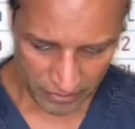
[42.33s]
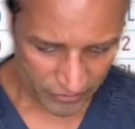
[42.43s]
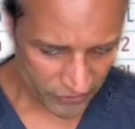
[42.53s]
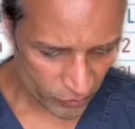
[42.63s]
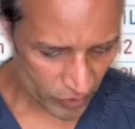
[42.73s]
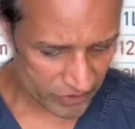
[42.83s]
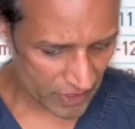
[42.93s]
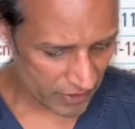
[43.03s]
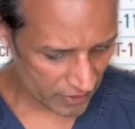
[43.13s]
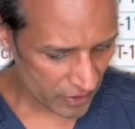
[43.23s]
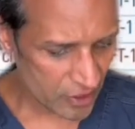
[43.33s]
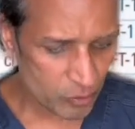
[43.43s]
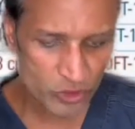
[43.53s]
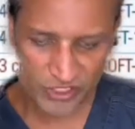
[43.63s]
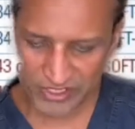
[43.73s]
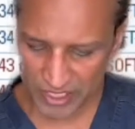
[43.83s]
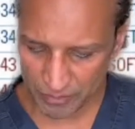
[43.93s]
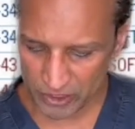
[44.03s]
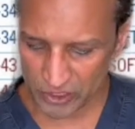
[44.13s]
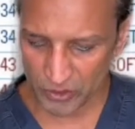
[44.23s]
this one's got a little more
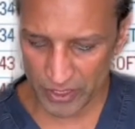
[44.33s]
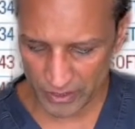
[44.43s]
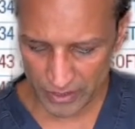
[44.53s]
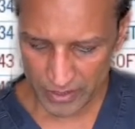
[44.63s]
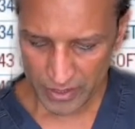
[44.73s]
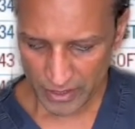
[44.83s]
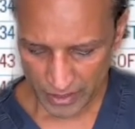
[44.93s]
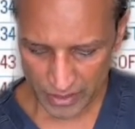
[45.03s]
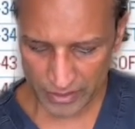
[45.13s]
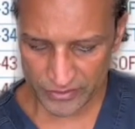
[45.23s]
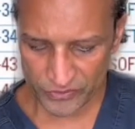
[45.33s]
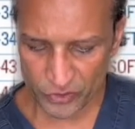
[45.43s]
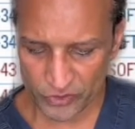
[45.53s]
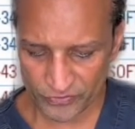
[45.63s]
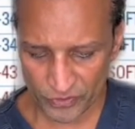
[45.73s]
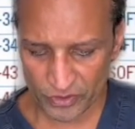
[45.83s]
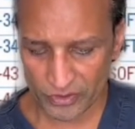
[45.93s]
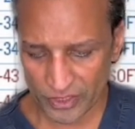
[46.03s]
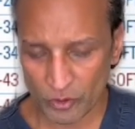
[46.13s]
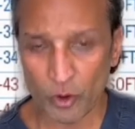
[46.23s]
stigma to it. And it's used for,
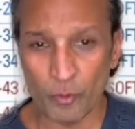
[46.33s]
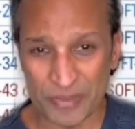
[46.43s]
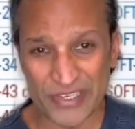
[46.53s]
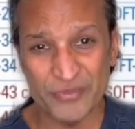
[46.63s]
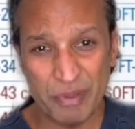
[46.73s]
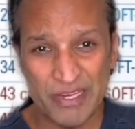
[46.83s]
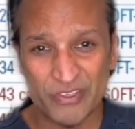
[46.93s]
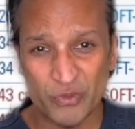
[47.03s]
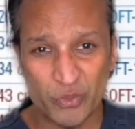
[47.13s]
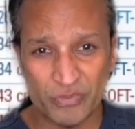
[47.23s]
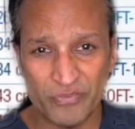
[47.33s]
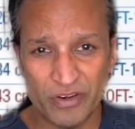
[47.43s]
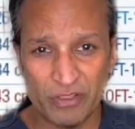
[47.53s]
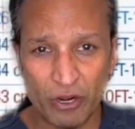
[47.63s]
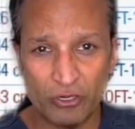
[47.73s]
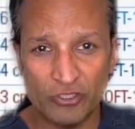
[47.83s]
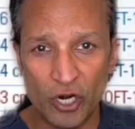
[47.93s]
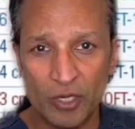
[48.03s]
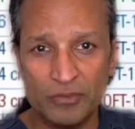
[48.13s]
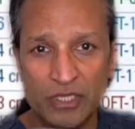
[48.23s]
obese patients with very large
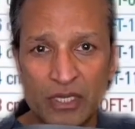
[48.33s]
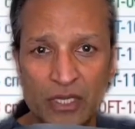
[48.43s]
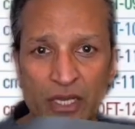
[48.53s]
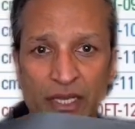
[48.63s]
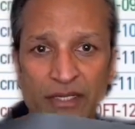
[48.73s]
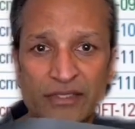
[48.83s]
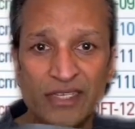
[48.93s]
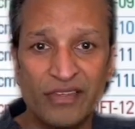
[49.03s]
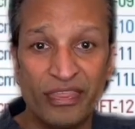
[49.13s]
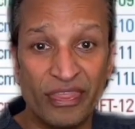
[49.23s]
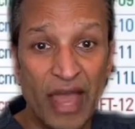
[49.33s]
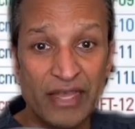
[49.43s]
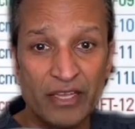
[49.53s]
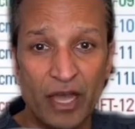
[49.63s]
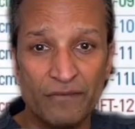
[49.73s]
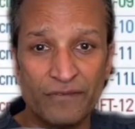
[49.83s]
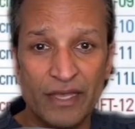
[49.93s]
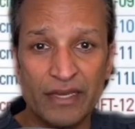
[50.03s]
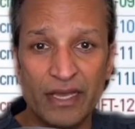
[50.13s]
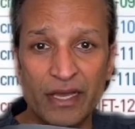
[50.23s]
arms. And it says thigh cuff
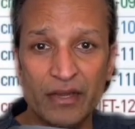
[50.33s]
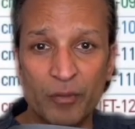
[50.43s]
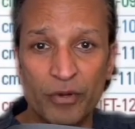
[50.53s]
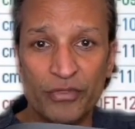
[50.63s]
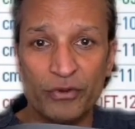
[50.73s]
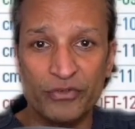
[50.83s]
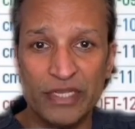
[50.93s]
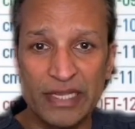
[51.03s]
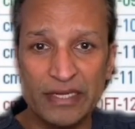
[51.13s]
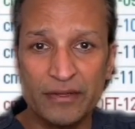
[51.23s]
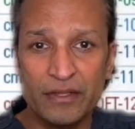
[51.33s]
and number 13